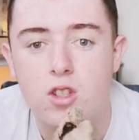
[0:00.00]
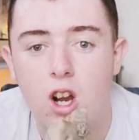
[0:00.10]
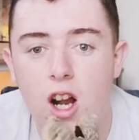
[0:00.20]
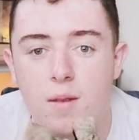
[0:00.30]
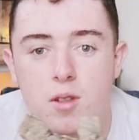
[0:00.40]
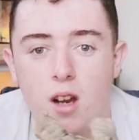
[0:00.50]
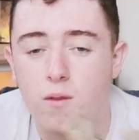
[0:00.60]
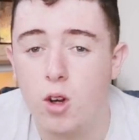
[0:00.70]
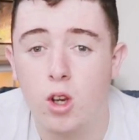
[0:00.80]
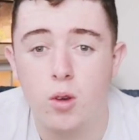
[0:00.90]
types.
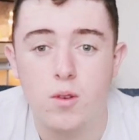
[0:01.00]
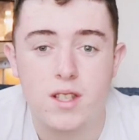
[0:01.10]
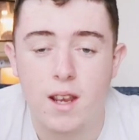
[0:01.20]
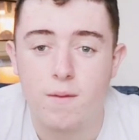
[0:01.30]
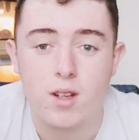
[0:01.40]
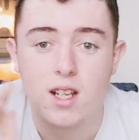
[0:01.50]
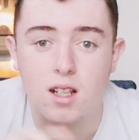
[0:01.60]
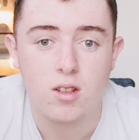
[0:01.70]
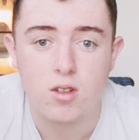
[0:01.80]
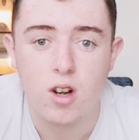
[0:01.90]
I've got loads. Every
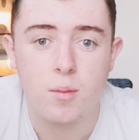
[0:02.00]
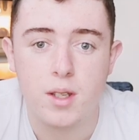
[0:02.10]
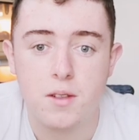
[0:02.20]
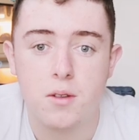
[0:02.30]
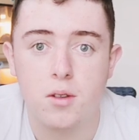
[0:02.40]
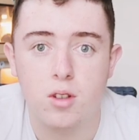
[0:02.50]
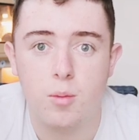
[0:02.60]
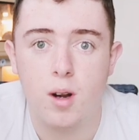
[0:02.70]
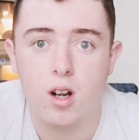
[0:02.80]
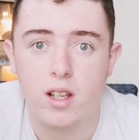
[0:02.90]
tank has got a piece of
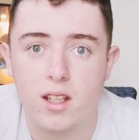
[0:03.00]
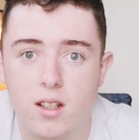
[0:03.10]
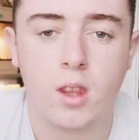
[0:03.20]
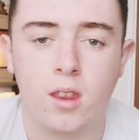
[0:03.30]
cork bark in.